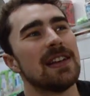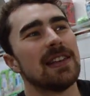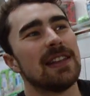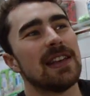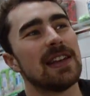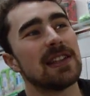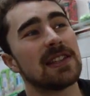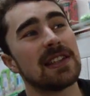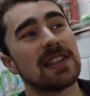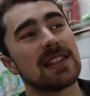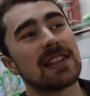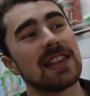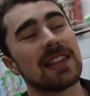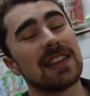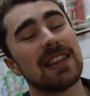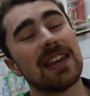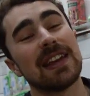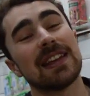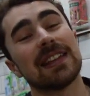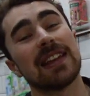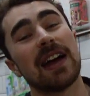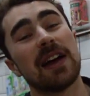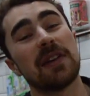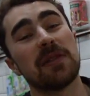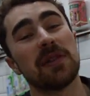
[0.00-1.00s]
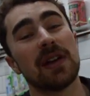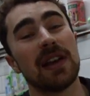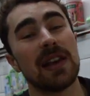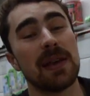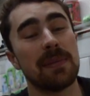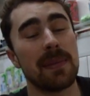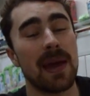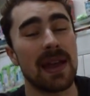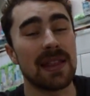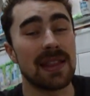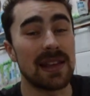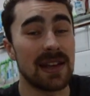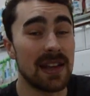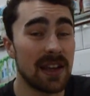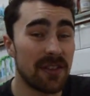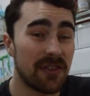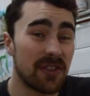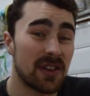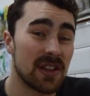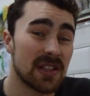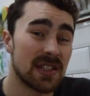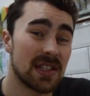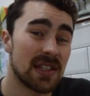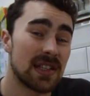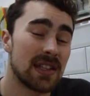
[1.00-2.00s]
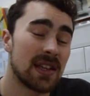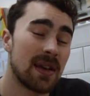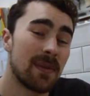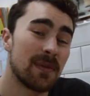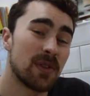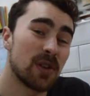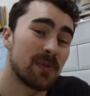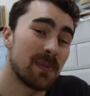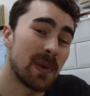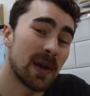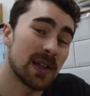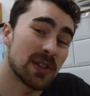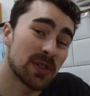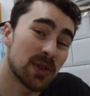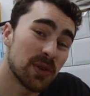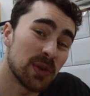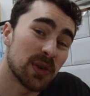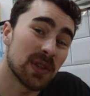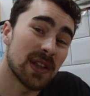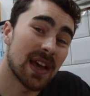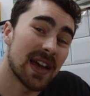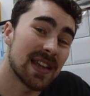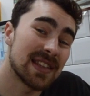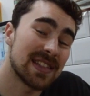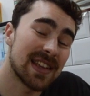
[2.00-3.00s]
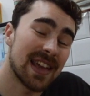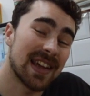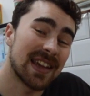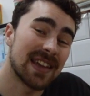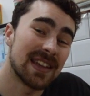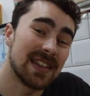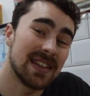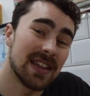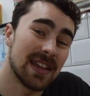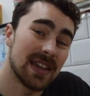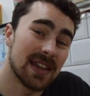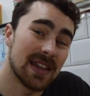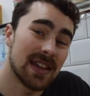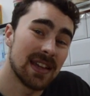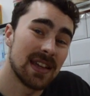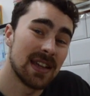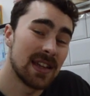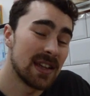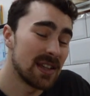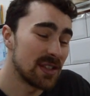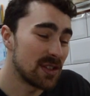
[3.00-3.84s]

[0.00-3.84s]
this is the thing that really really made the difference in terms of my score that second year,